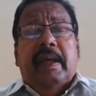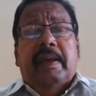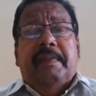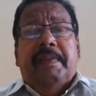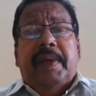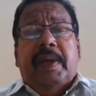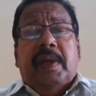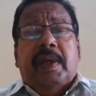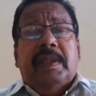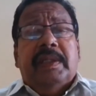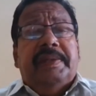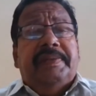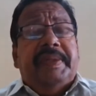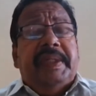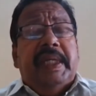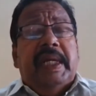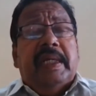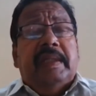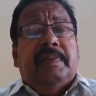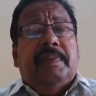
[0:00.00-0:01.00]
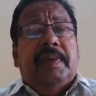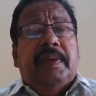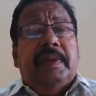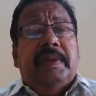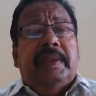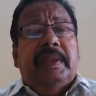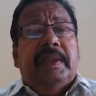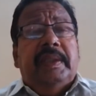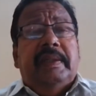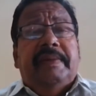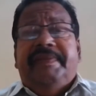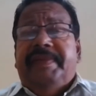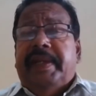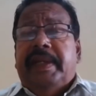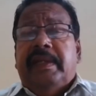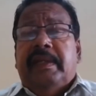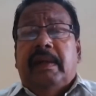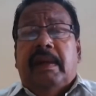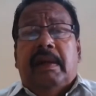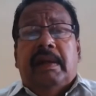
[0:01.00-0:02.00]
because of the explosion of
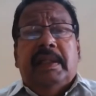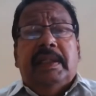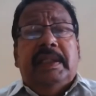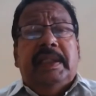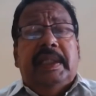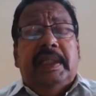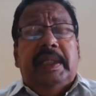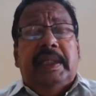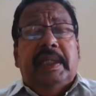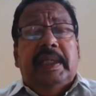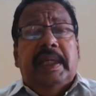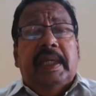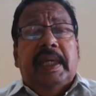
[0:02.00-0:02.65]
technology,